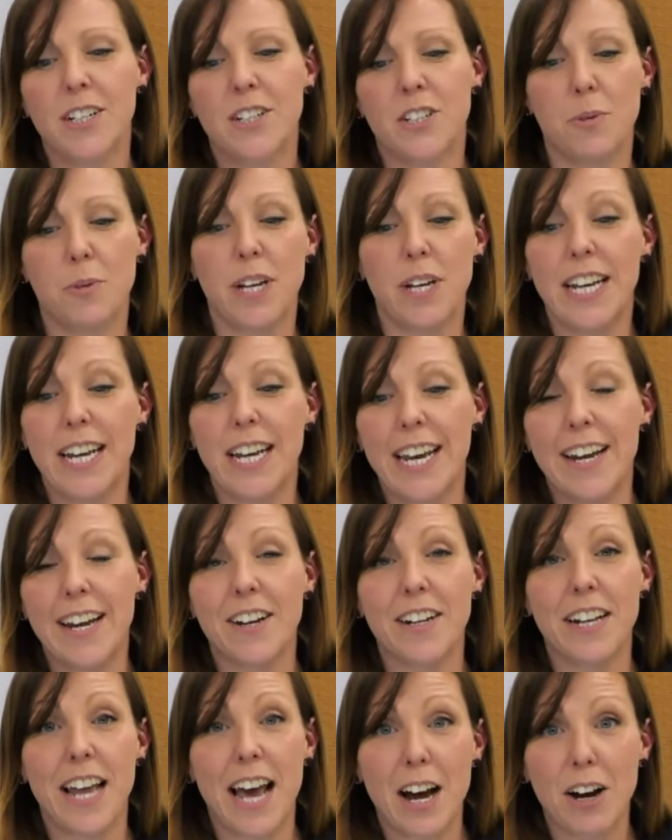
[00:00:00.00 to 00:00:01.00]
So we're going to
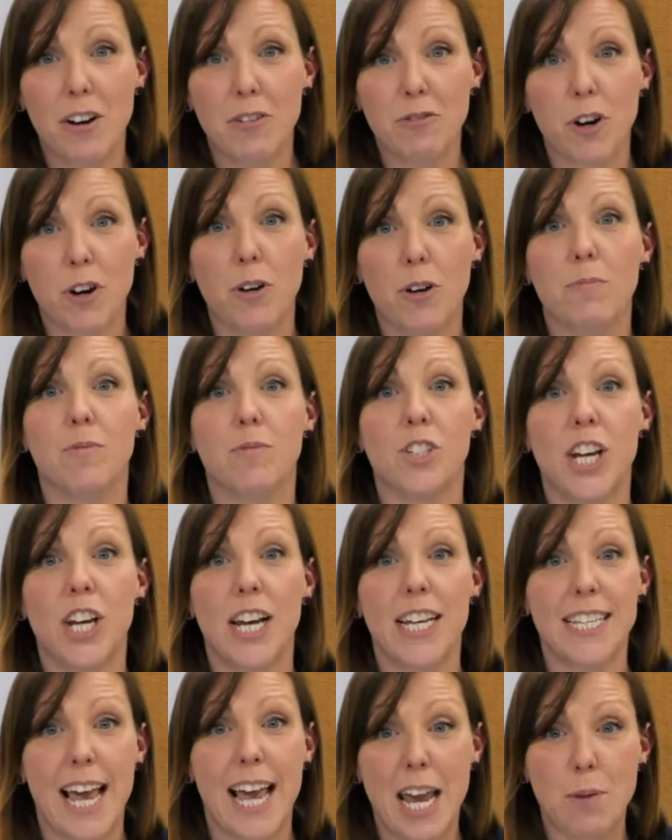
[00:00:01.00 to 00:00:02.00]
hear now from
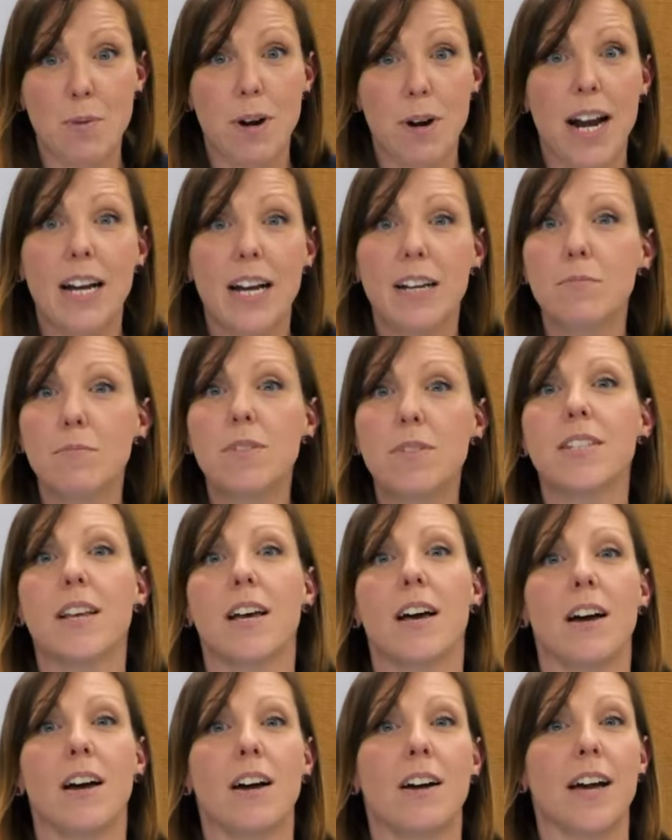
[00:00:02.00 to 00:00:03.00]
Jess
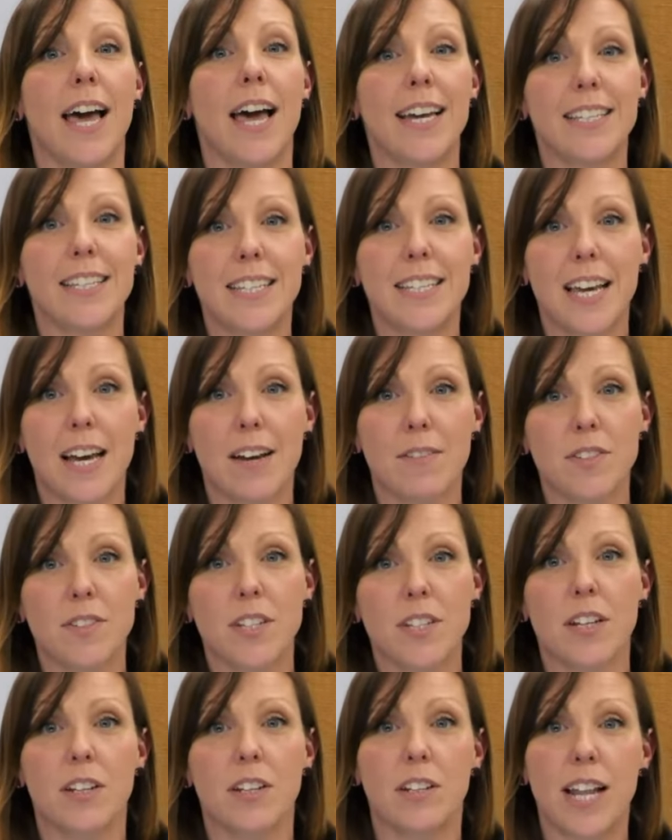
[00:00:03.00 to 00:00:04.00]
Abrahams,
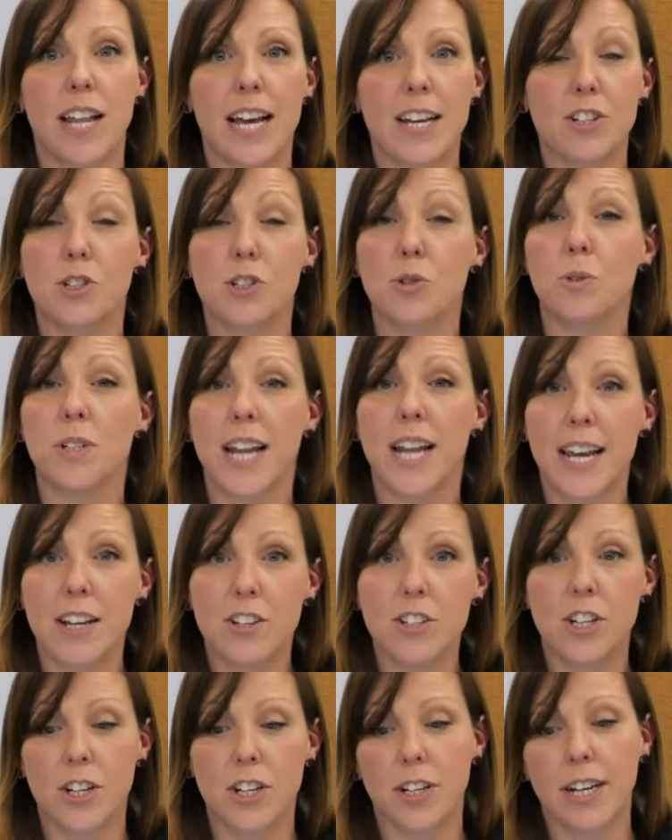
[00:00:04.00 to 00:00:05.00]
ACF's National
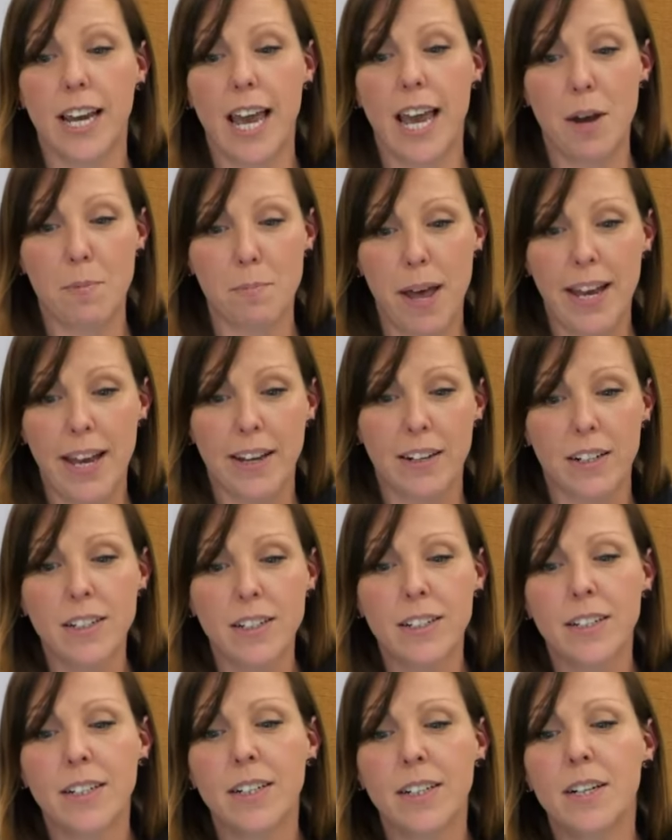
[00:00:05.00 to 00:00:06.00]
Nature
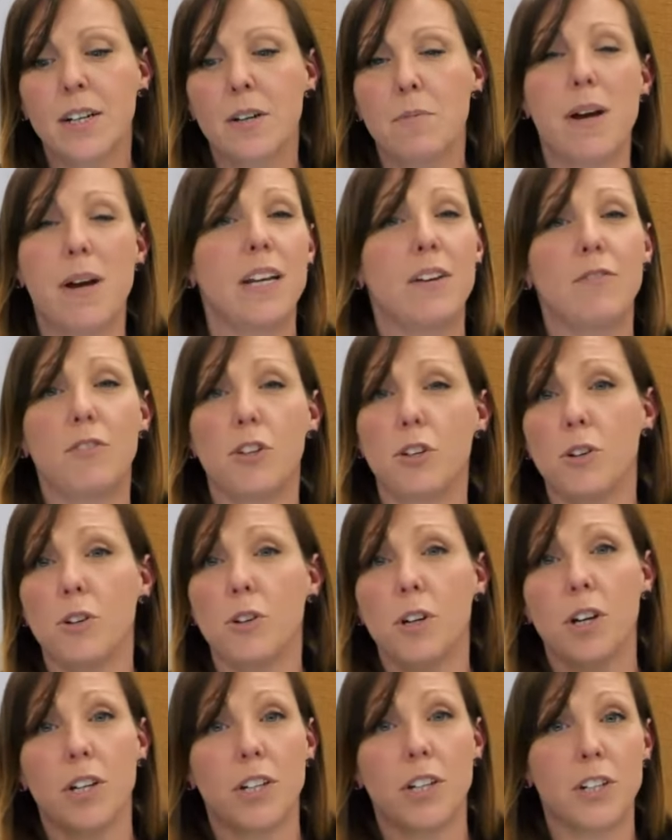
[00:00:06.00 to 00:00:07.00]
Campaigner. Many of
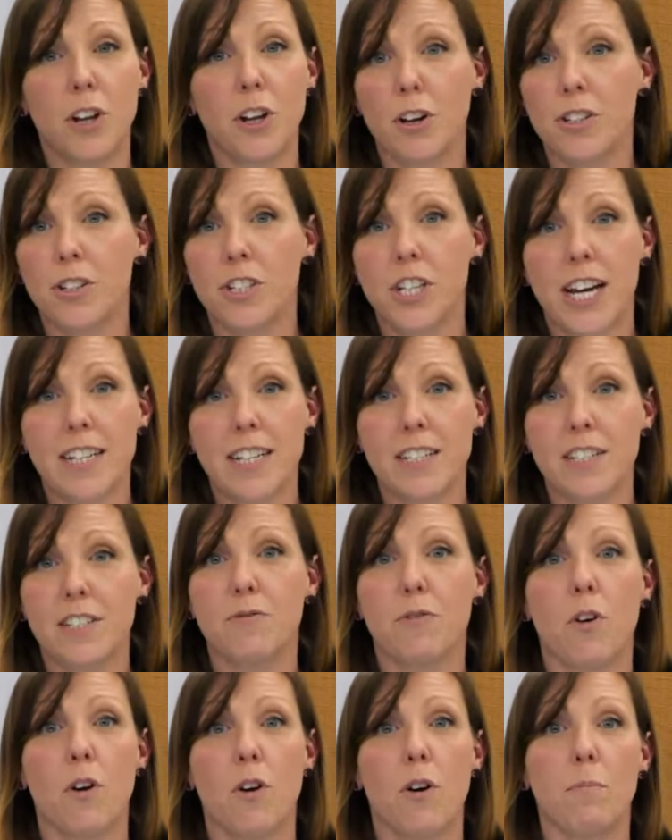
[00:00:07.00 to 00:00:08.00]
you are going to know
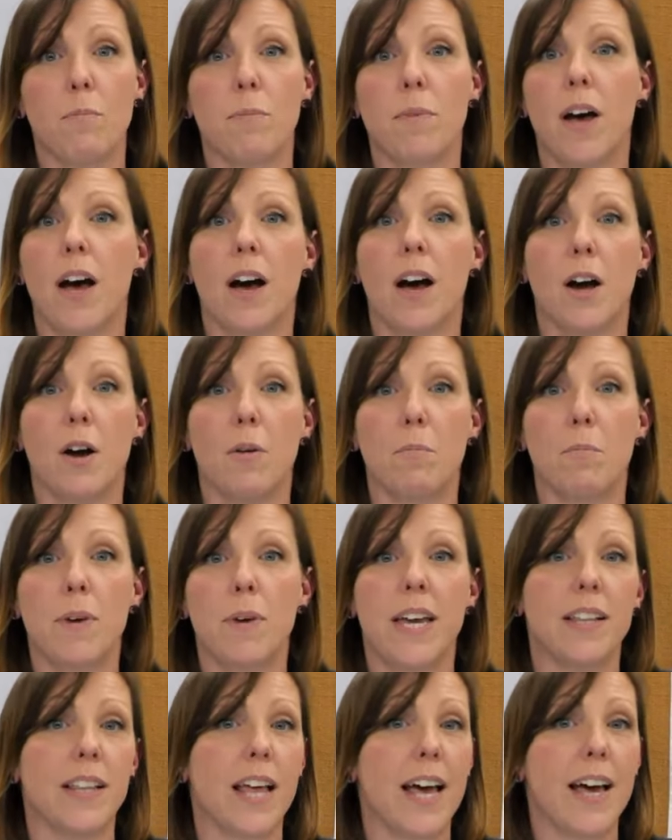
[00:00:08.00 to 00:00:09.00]
Jess from
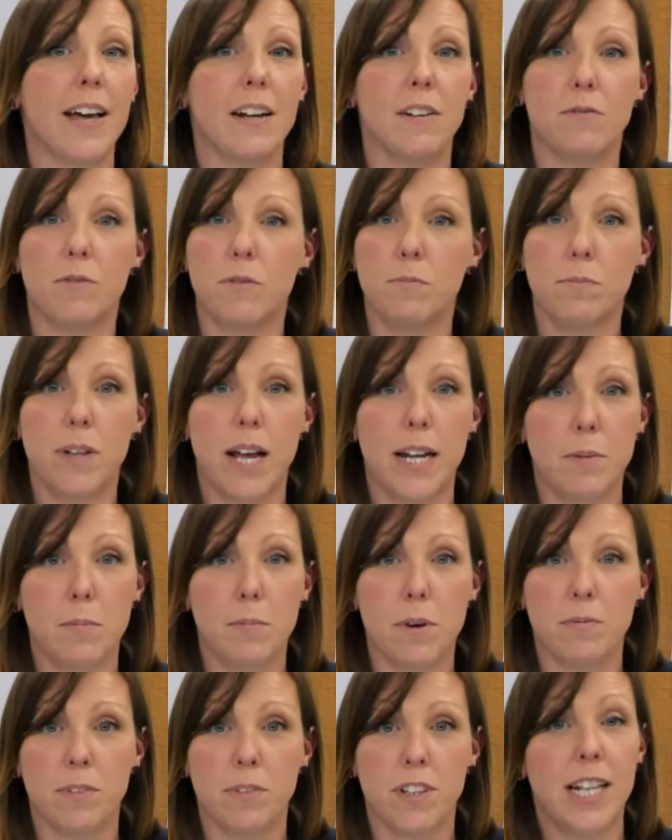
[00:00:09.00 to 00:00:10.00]
being the head of
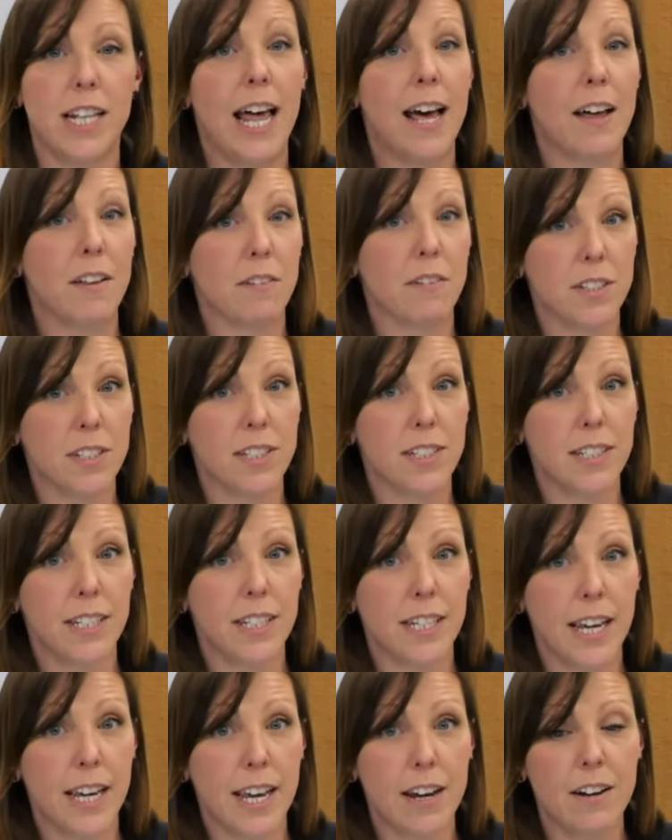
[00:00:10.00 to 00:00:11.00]
Platy Month last
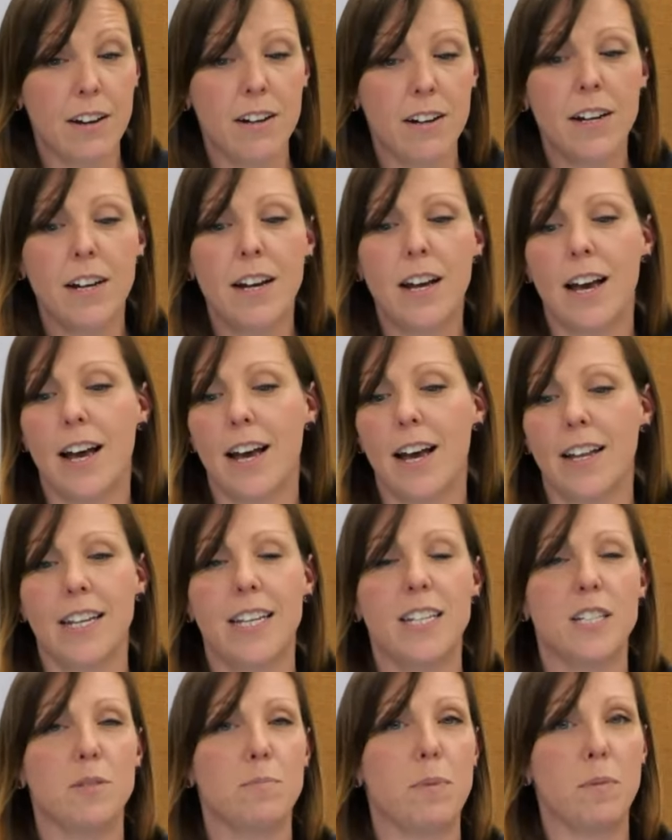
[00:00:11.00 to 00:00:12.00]
year,
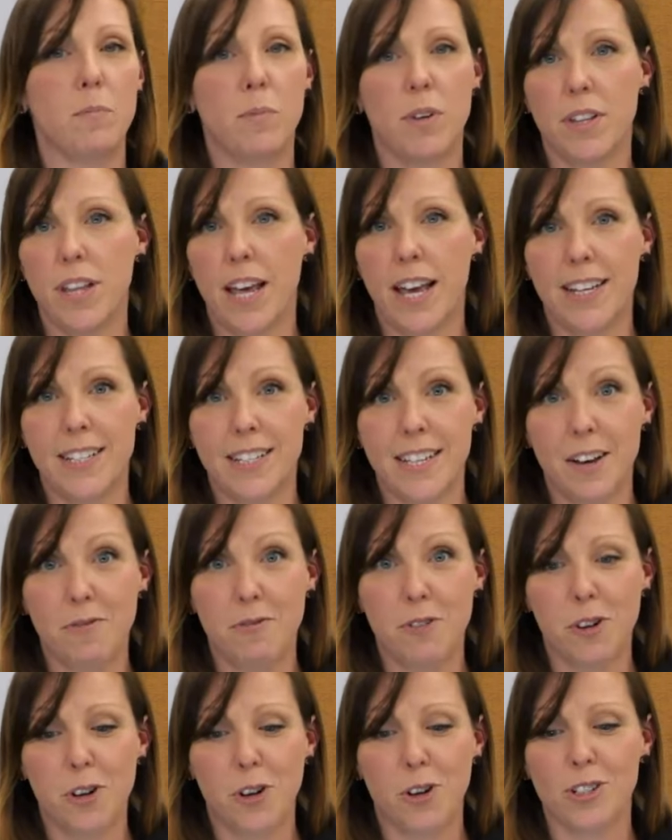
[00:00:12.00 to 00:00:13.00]
and he's been with
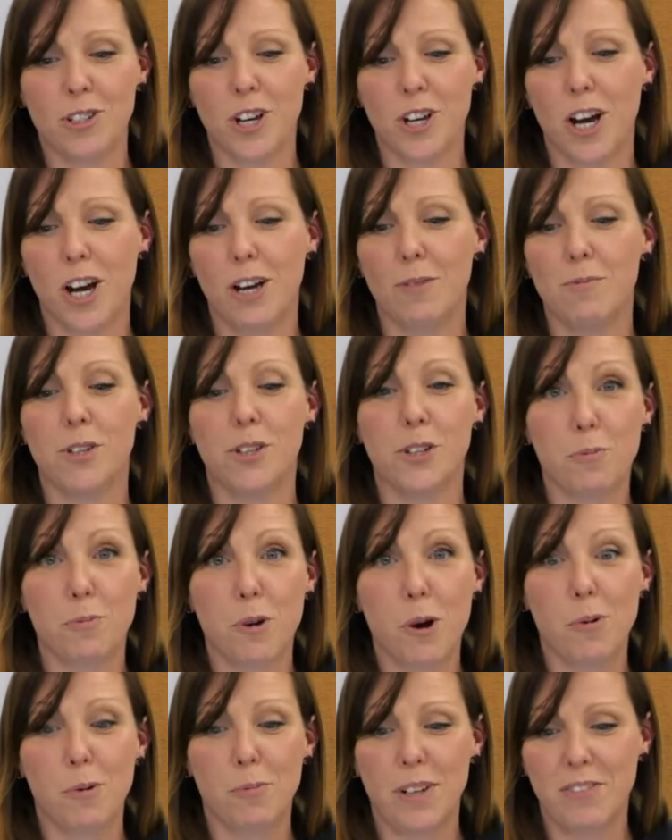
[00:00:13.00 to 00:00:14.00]
ACF for a long time, so
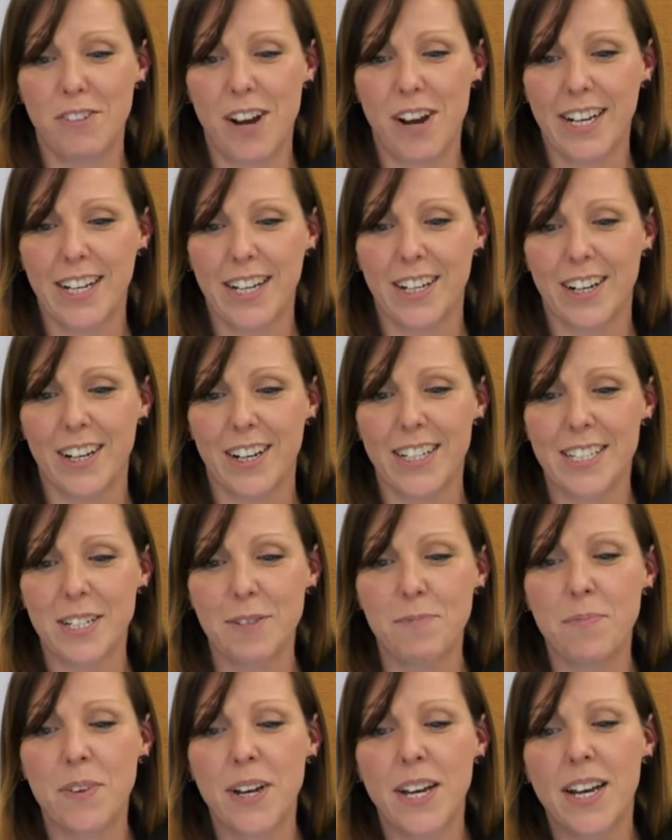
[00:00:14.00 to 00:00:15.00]
you'll probably
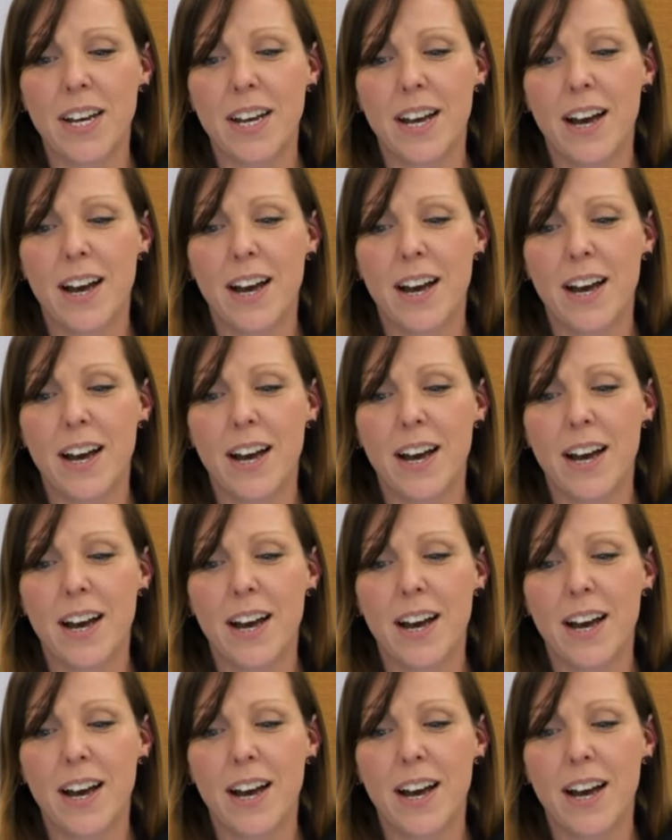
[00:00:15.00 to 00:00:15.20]
recognize him.